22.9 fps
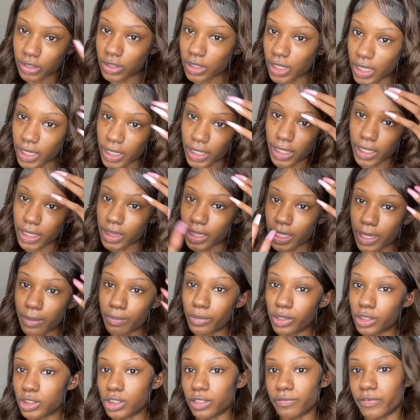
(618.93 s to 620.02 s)
I ain't that
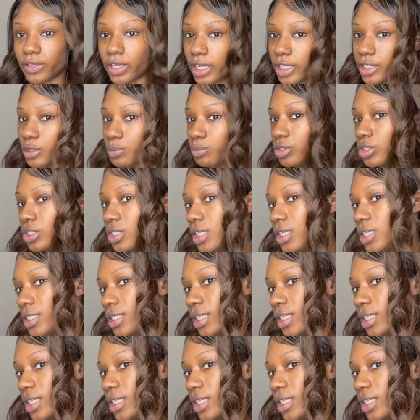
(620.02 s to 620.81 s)
much of an expertise.